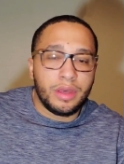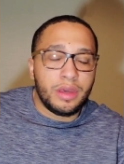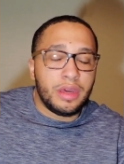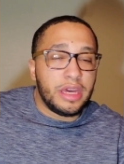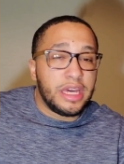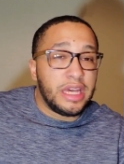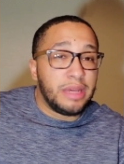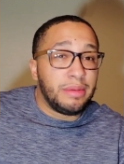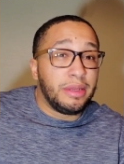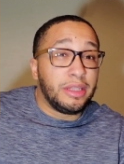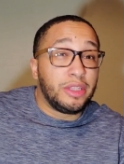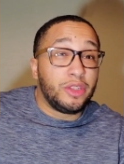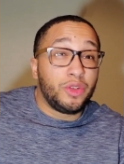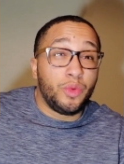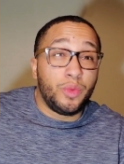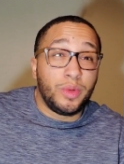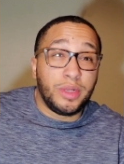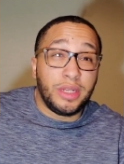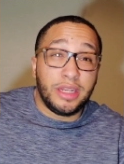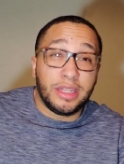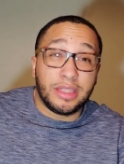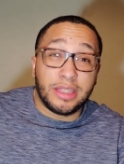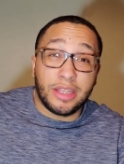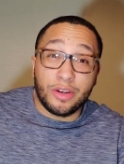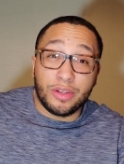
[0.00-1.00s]
it'd be
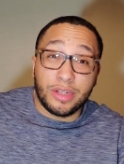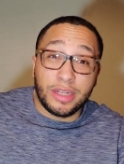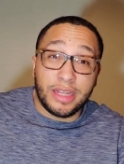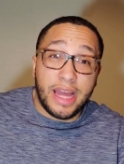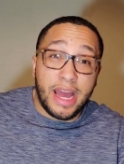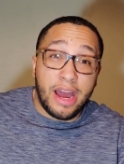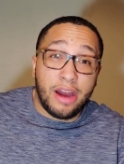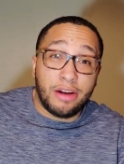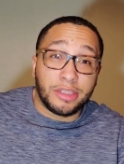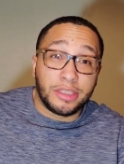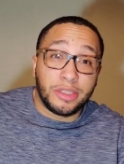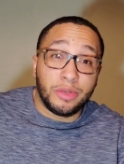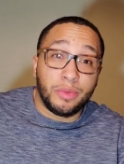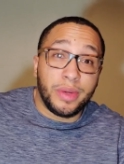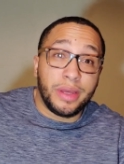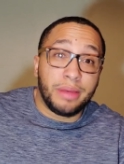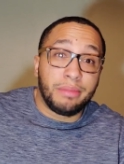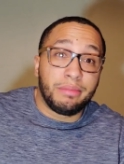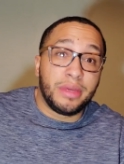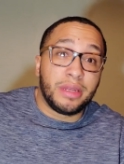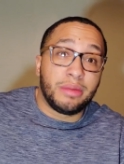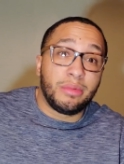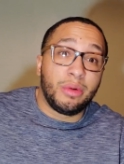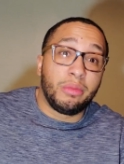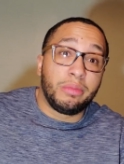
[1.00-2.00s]
20 to 30 hours a week
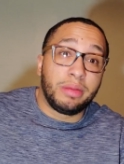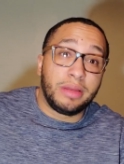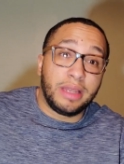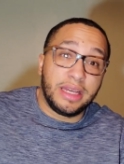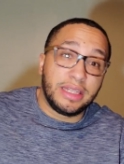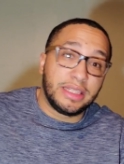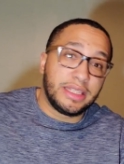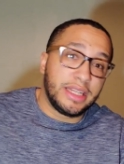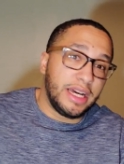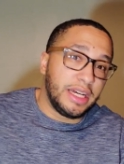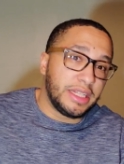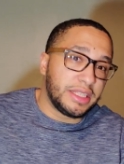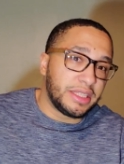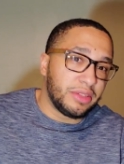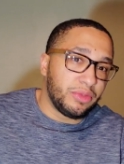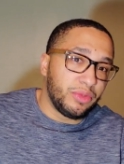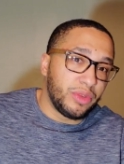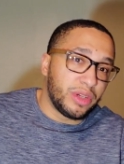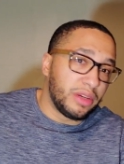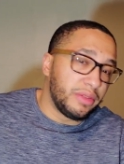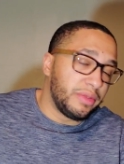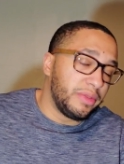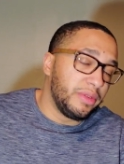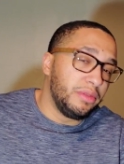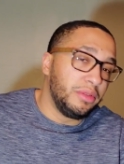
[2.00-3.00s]
minimum playtesting,
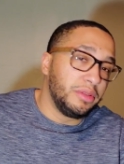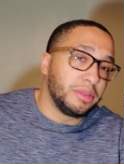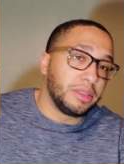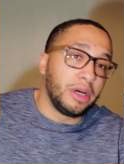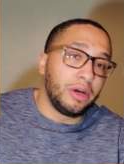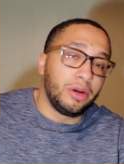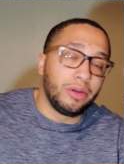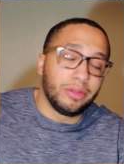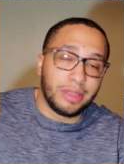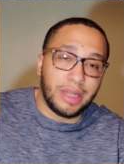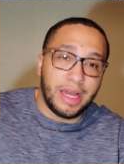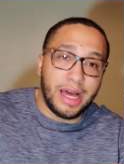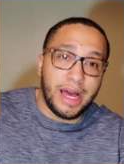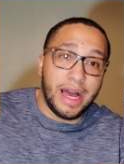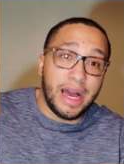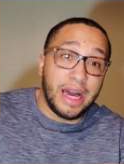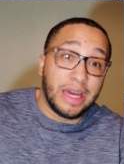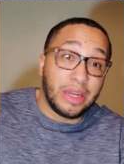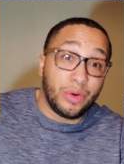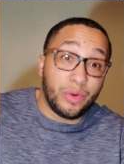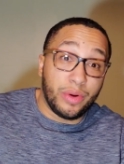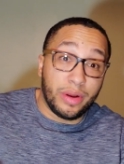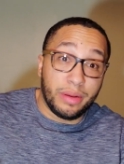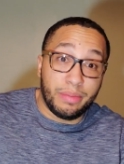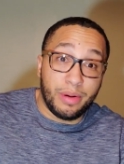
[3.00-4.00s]
whether it was
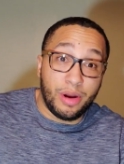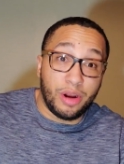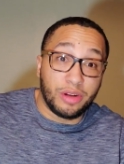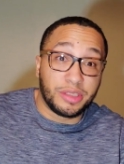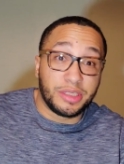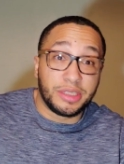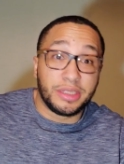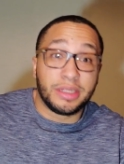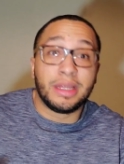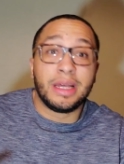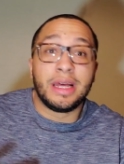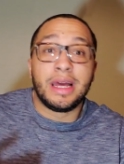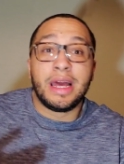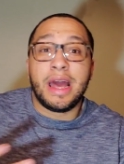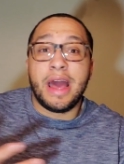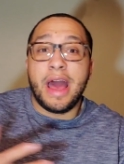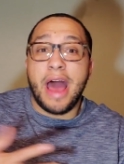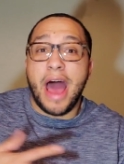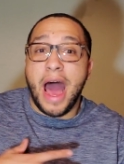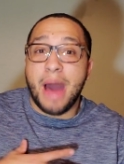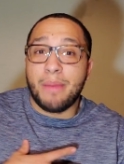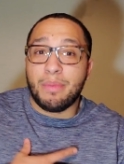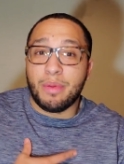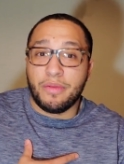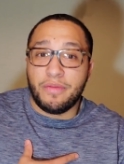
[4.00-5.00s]
online or in person.
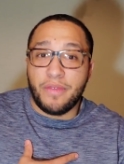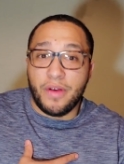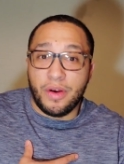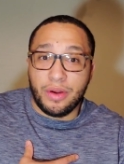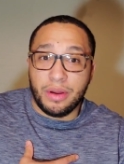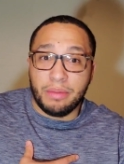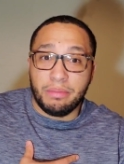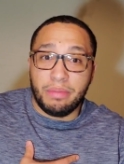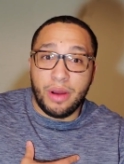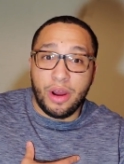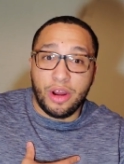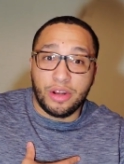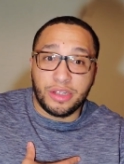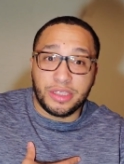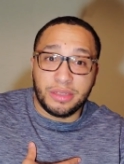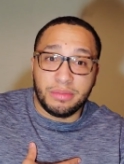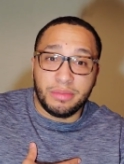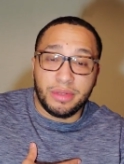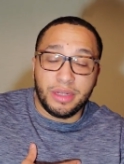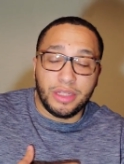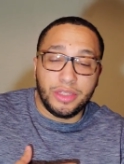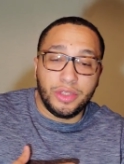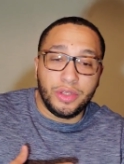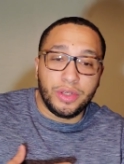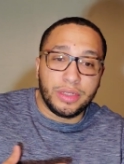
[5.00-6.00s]
I prefer in person
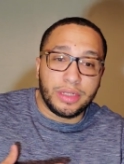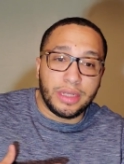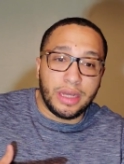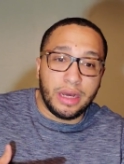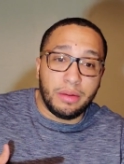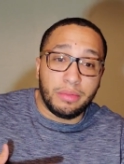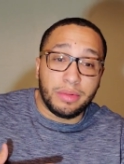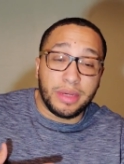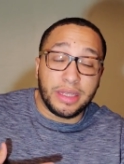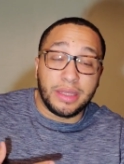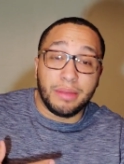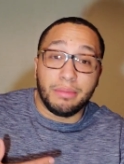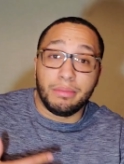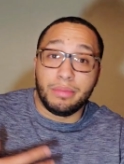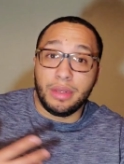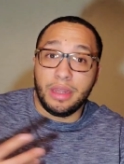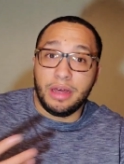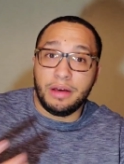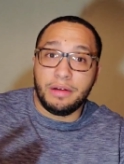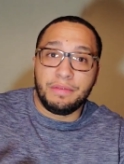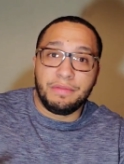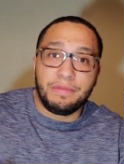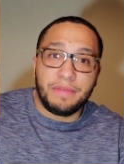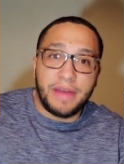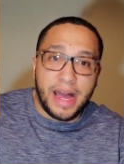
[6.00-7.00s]
because you can um, get the
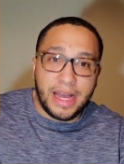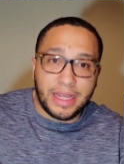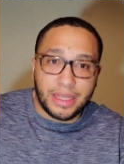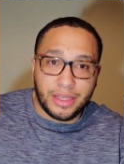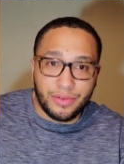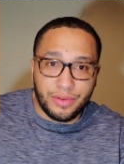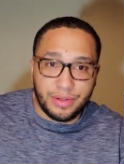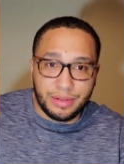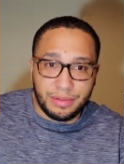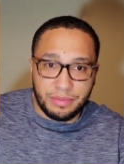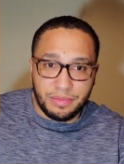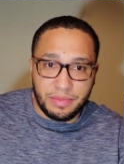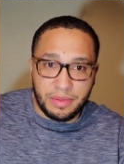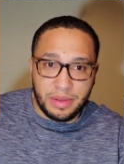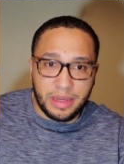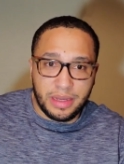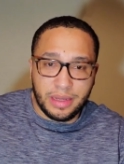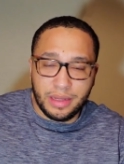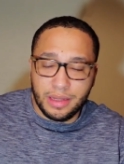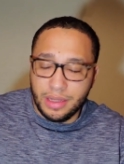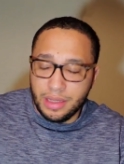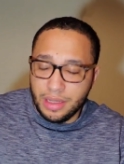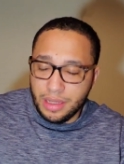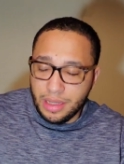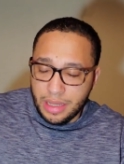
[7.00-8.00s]
bluff factor in,
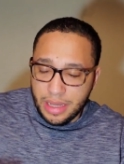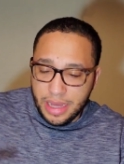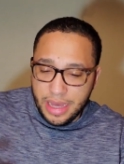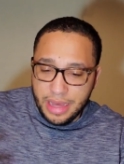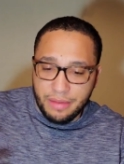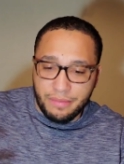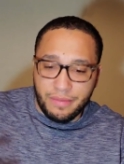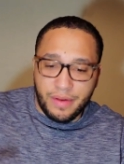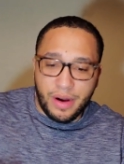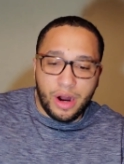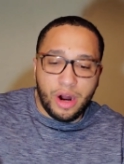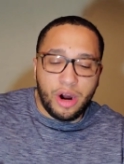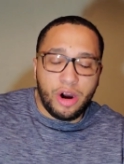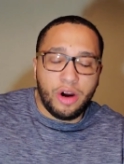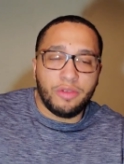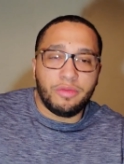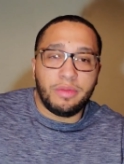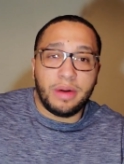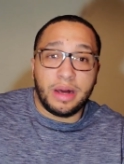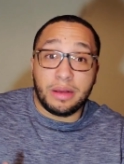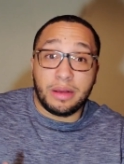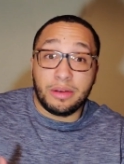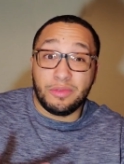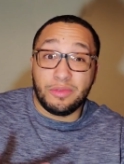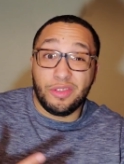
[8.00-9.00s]
involved,
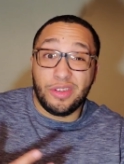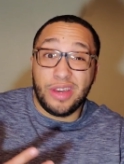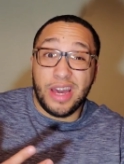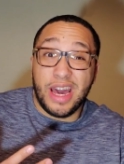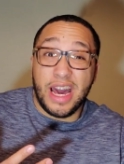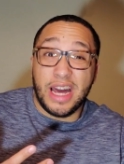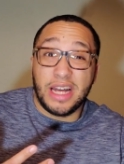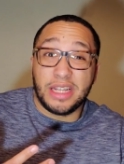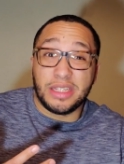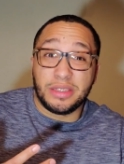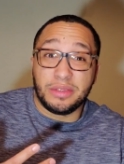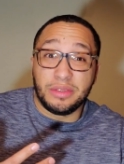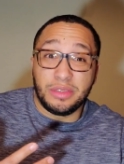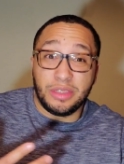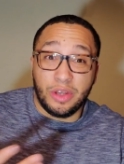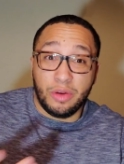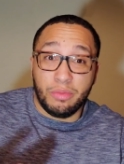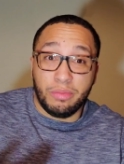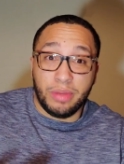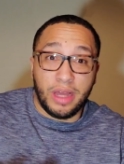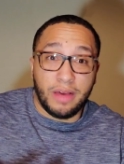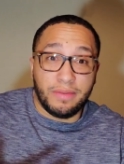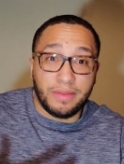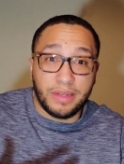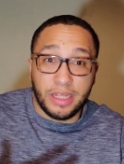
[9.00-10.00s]
like you guys, you know,
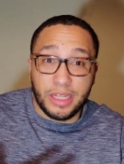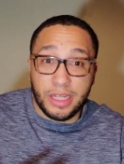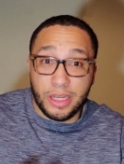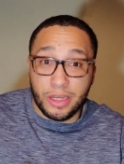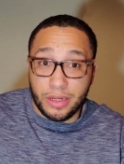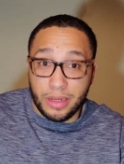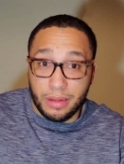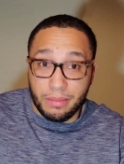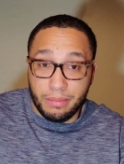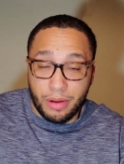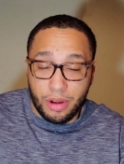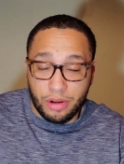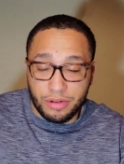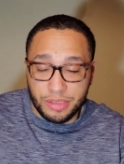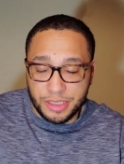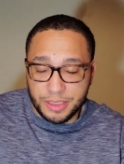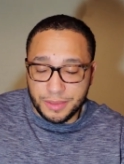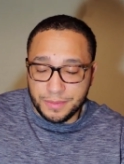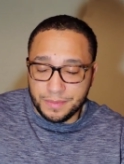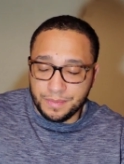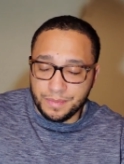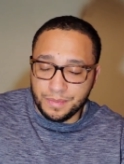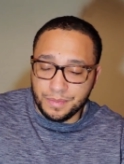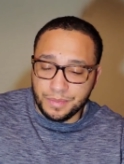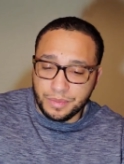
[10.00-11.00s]
bluffing each other in
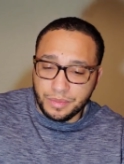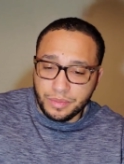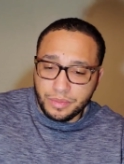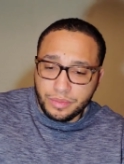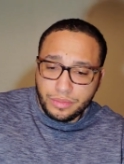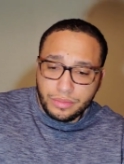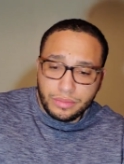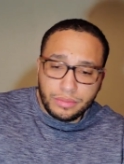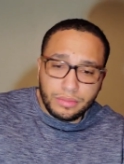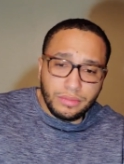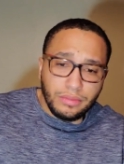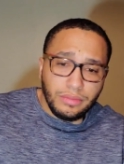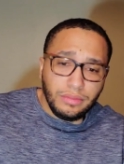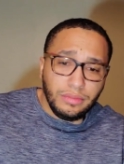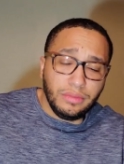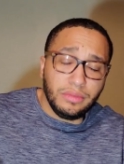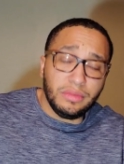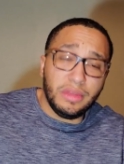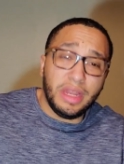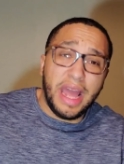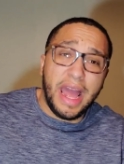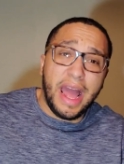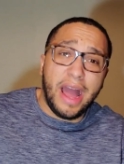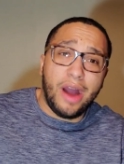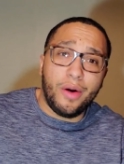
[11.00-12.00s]
person.
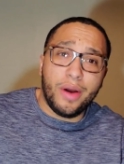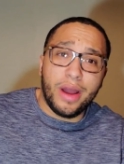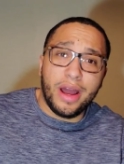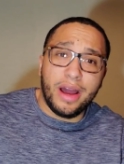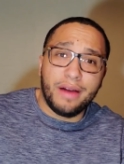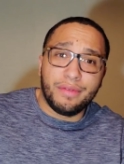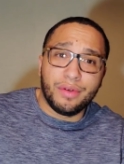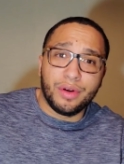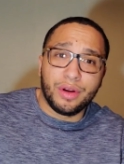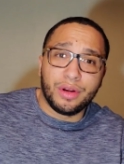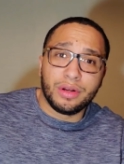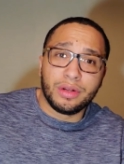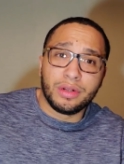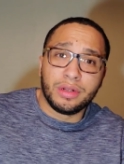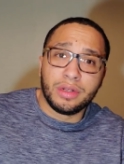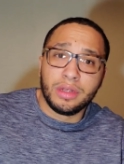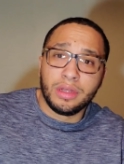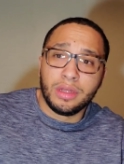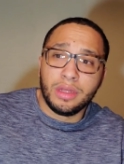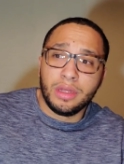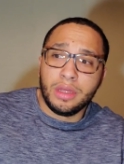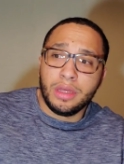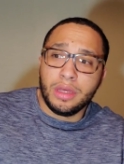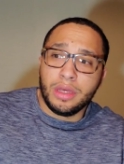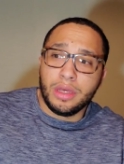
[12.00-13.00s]
However,
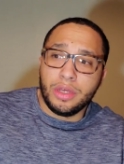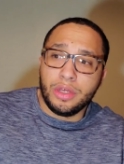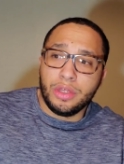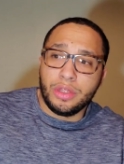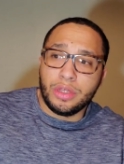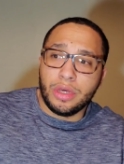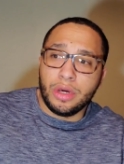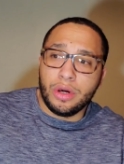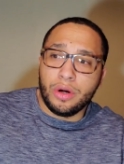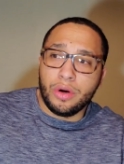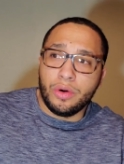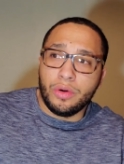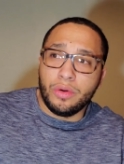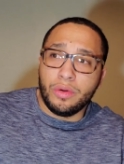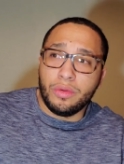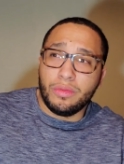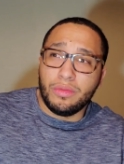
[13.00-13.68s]
you know,